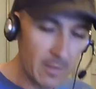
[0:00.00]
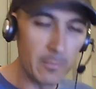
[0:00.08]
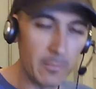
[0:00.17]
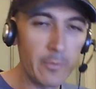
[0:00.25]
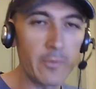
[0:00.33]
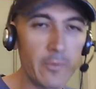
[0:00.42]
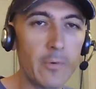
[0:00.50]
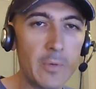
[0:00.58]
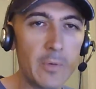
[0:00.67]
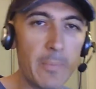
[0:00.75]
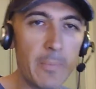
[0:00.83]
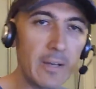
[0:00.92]
moving from
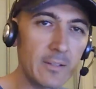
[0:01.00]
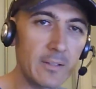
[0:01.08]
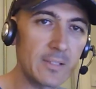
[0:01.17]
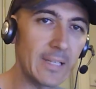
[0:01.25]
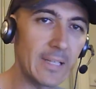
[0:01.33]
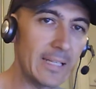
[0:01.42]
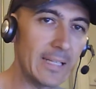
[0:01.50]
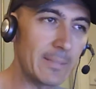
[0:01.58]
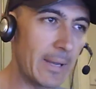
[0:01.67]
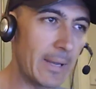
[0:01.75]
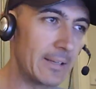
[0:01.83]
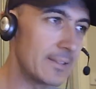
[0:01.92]
dependence to
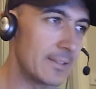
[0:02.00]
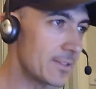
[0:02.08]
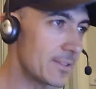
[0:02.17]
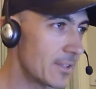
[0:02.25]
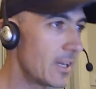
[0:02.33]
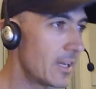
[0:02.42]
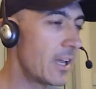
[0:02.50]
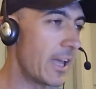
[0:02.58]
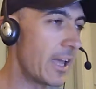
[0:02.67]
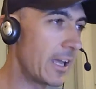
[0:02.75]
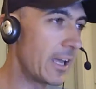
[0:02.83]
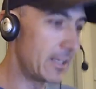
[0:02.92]
independence,
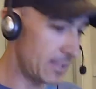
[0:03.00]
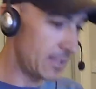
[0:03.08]
and